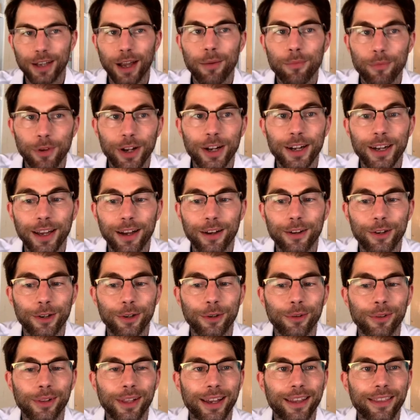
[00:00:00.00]
I'm really
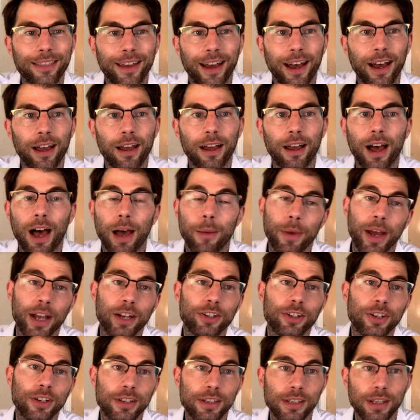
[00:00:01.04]
uncool like that. I'm
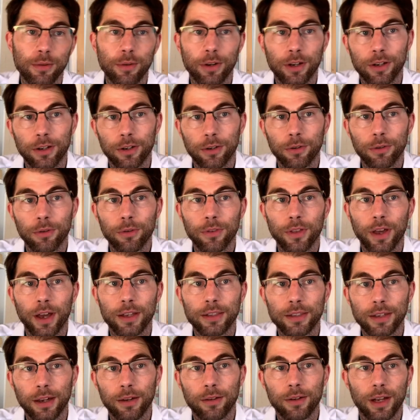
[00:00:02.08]
actually so uncool that I
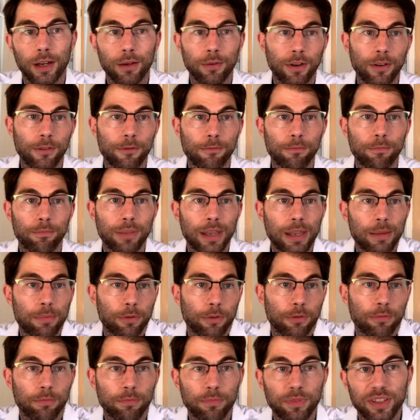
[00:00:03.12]
don't know if
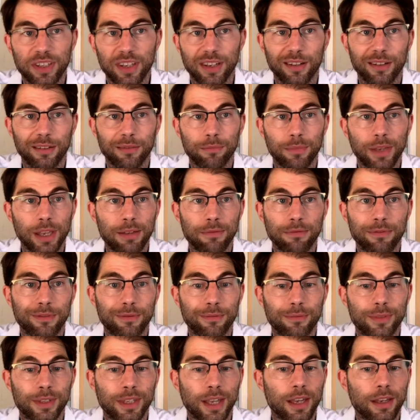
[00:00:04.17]
people still even
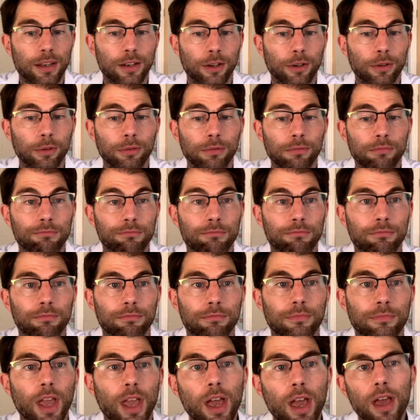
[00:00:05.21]
say cool.
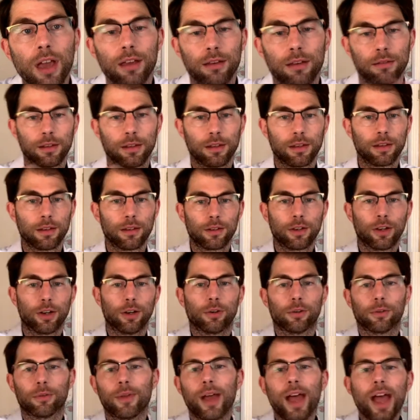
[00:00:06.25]

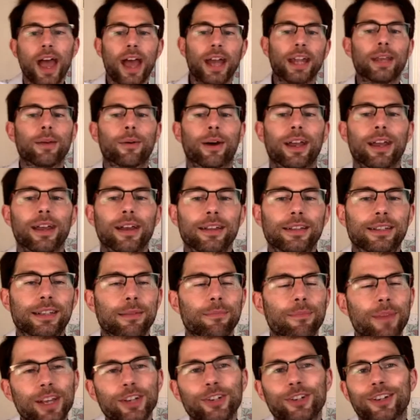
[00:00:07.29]
Cool. Anyway,
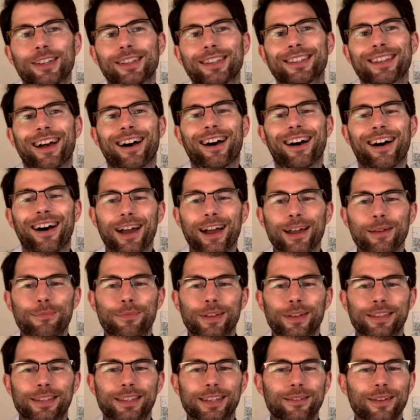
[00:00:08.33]
submissions are
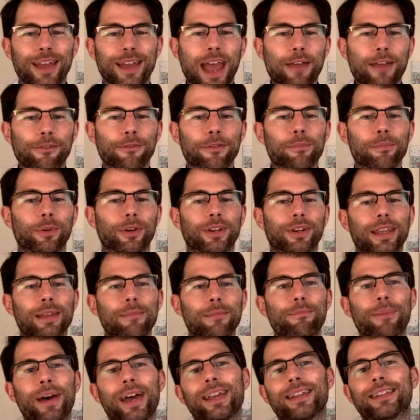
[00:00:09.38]
open to everybody
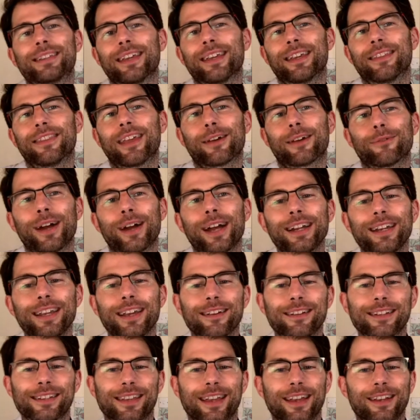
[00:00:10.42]
based in their radio
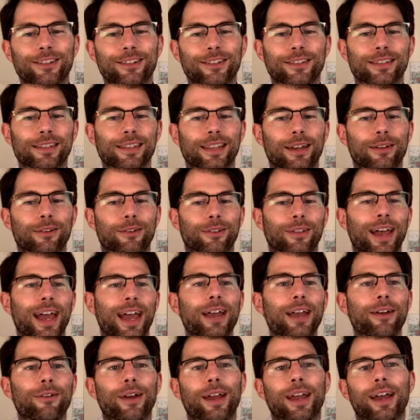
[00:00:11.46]
station's local
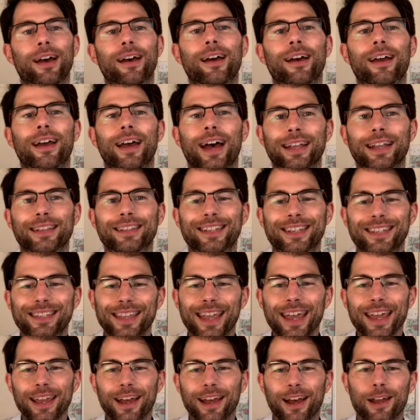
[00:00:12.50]
area and
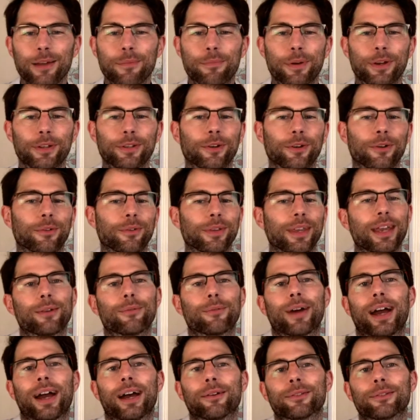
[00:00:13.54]
stay open all year
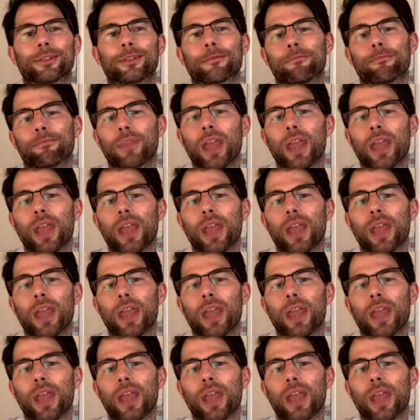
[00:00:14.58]
round.